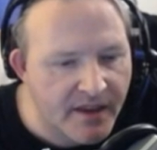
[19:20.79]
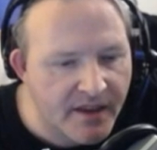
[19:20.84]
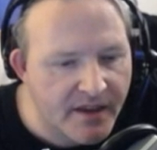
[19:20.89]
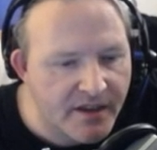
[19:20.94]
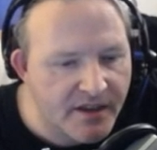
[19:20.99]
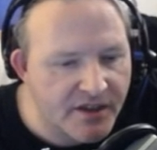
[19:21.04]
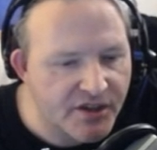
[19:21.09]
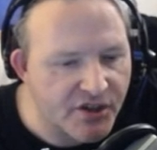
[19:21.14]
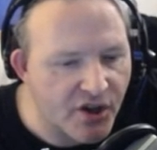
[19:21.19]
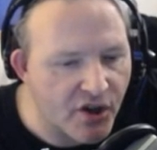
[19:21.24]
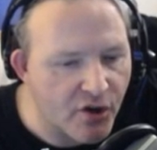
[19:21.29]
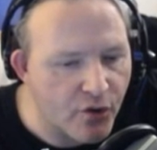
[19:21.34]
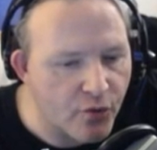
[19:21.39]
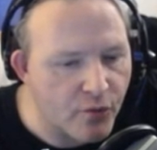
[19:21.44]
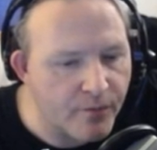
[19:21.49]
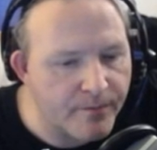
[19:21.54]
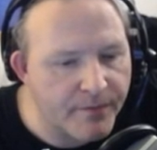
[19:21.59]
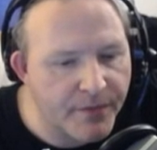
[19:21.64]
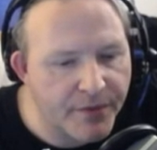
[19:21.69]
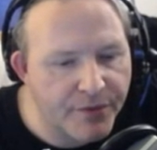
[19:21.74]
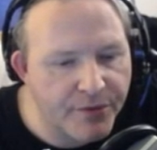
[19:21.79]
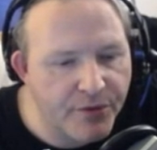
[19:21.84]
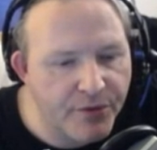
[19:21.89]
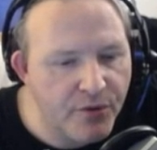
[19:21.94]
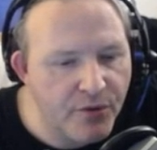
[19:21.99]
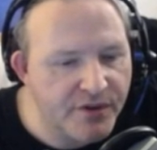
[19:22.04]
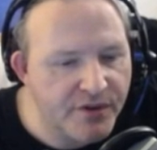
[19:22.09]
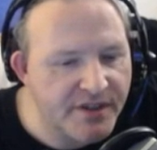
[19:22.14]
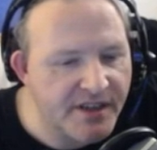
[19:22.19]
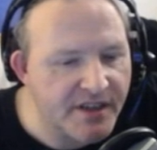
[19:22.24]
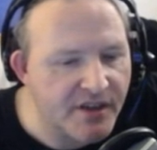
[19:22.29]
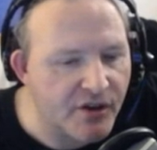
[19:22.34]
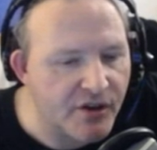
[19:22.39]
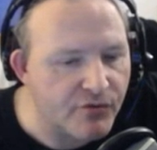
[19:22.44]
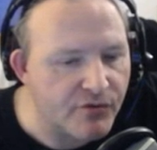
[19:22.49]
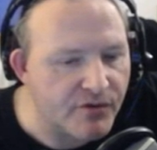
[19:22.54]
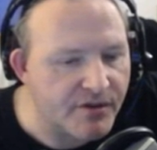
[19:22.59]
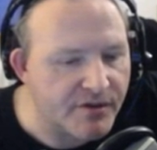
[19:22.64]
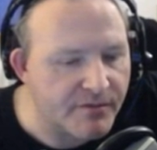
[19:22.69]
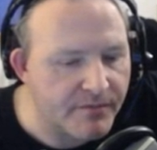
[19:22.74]
So
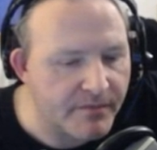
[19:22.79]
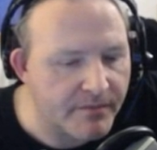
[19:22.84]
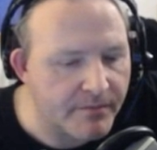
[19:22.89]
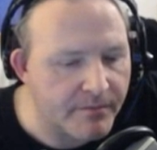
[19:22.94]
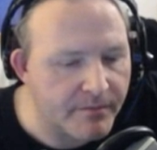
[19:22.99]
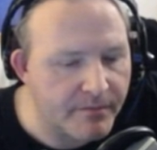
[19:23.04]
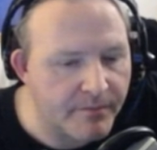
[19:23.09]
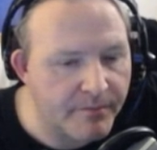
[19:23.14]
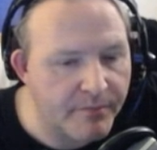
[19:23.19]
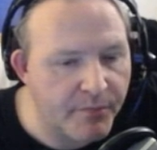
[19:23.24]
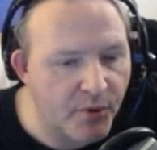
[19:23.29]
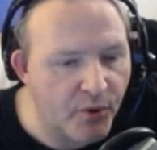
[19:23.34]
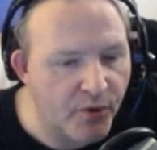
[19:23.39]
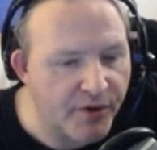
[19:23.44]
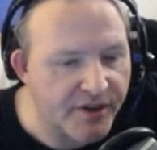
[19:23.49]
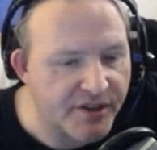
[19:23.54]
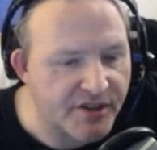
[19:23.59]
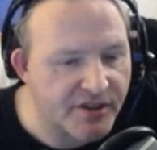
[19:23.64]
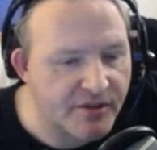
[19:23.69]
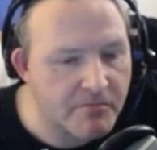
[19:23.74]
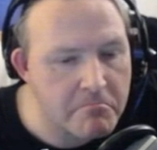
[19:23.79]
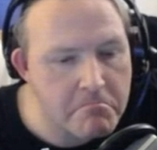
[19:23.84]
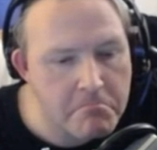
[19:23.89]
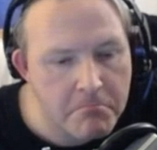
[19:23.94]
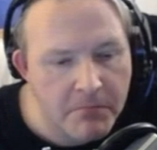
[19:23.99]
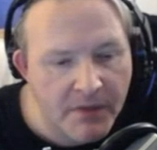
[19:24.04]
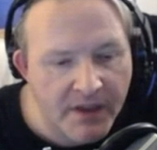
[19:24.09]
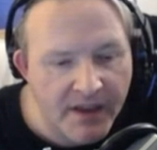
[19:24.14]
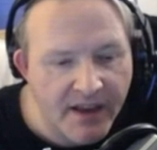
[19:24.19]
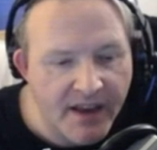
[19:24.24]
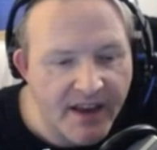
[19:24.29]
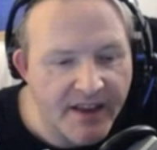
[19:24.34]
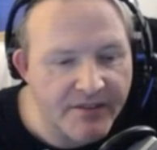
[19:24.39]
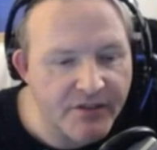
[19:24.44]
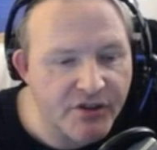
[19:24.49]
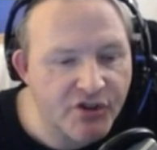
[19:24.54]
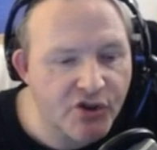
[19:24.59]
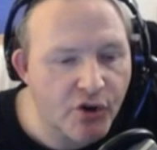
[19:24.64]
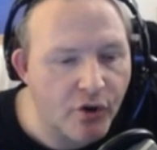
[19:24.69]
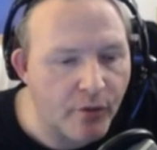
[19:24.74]
1300 points in the
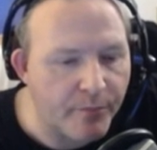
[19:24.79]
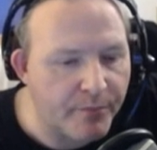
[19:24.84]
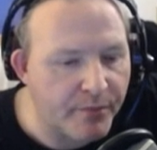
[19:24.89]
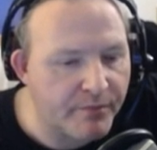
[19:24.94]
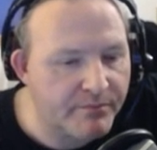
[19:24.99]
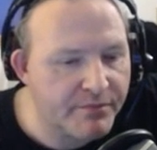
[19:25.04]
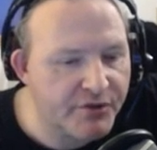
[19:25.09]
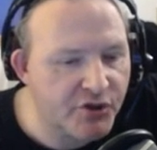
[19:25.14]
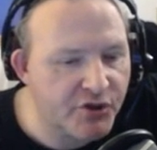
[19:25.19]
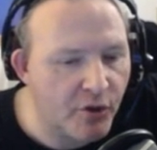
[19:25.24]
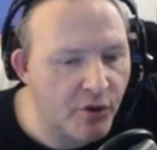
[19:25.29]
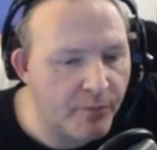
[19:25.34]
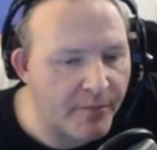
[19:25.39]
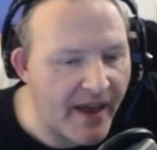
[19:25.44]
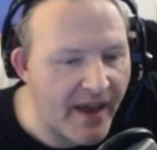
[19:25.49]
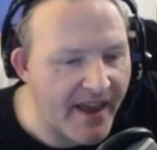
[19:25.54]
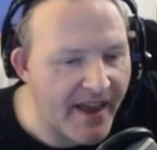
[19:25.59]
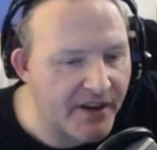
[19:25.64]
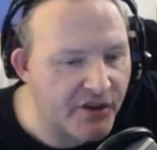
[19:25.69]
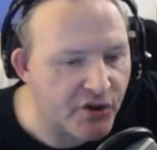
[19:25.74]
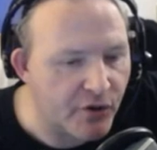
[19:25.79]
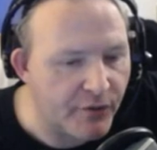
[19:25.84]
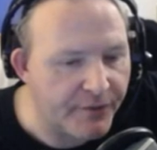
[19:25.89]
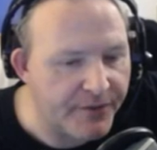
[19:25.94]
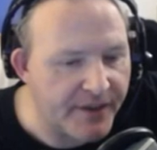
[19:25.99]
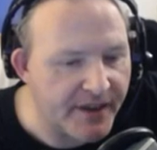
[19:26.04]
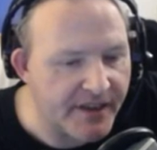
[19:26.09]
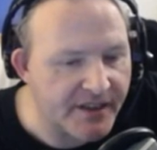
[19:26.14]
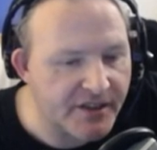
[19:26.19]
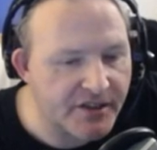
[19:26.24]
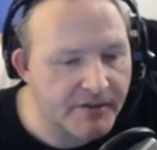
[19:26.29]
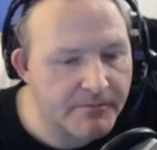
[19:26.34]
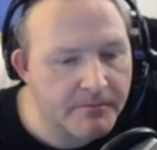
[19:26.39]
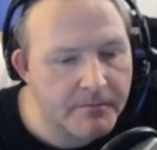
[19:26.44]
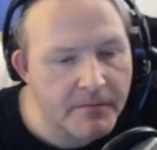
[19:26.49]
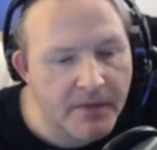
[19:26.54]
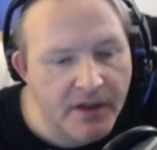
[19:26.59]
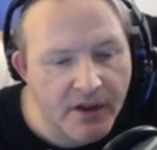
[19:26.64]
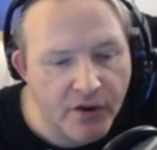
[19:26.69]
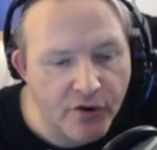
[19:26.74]
top end of things,
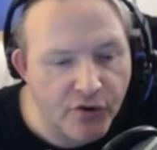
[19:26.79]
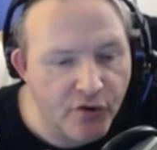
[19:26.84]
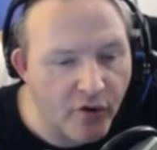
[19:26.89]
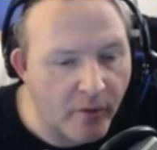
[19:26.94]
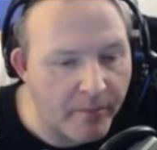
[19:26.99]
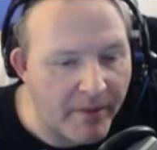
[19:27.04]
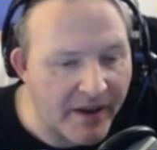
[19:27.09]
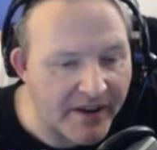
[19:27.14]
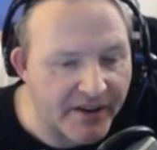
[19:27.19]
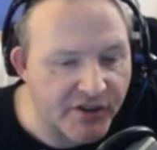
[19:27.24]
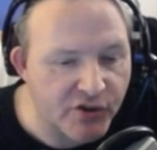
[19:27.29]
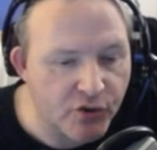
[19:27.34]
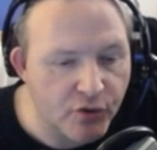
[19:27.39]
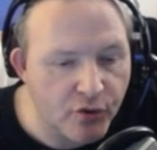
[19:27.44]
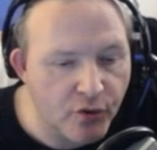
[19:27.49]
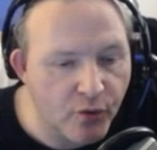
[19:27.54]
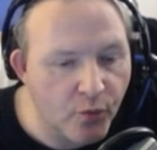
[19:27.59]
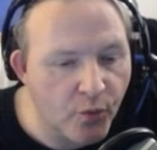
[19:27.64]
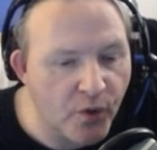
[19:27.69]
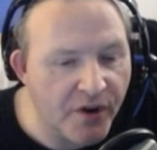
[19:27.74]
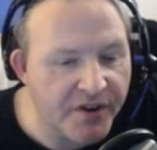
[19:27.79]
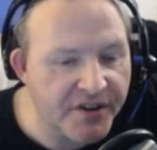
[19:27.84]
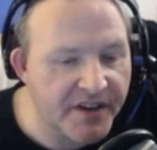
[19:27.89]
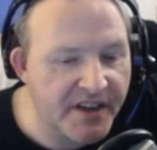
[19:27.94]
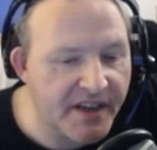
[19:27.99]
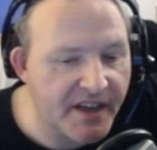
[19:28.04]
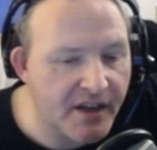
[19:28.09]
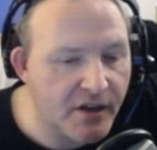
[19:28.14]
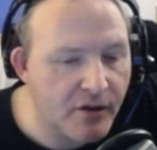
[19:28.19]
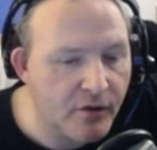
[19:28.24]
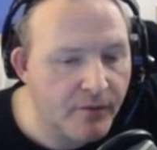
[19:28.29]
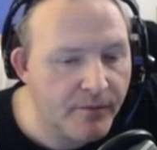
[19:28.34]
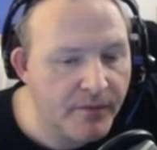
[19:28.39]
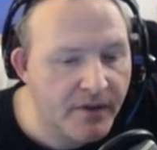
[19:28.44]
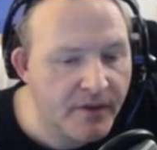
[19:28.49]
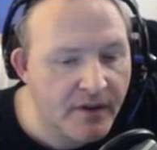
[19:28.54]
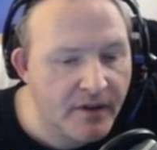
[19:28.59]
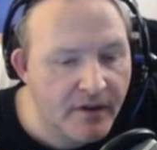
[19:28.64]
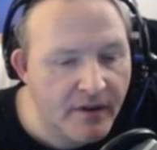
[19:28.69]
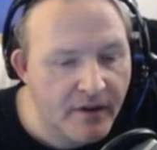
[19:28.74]
not bad at all. 1 kill,
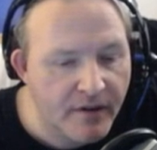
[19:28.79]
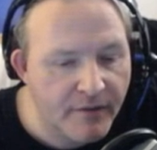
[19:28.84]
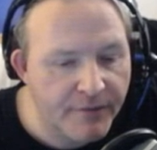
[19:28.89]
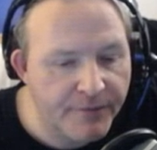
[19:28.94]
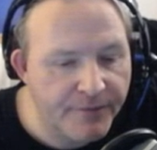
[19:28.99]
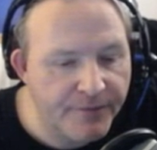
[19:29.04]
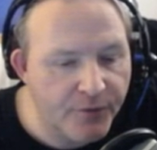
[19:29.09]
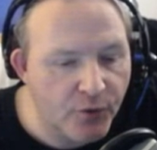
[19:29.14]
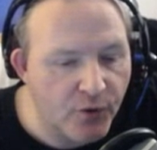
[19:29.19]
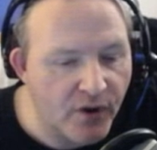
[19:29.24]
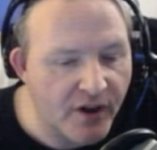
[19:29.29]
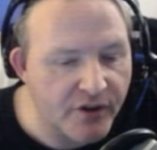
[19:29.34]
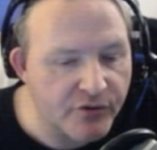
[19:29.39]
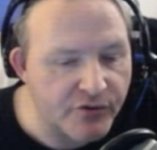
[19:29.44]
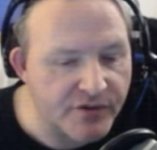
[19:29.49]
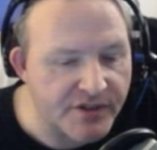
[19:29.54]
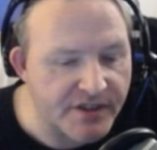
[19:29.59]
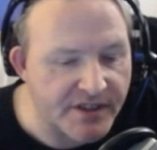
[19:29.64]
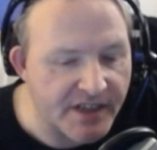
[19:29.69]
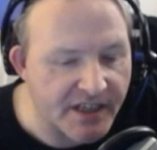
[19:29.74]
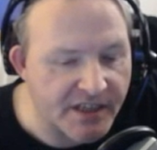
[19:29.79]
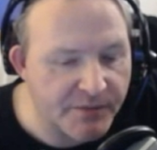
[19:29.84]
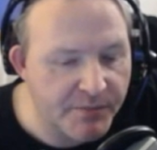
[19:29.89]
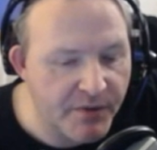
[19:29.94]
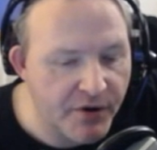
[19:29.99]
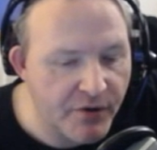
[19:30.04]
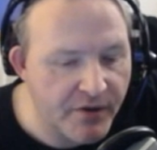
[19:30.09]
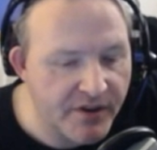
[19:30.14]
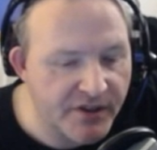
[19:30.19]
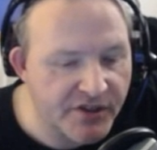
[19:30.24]
400 experience.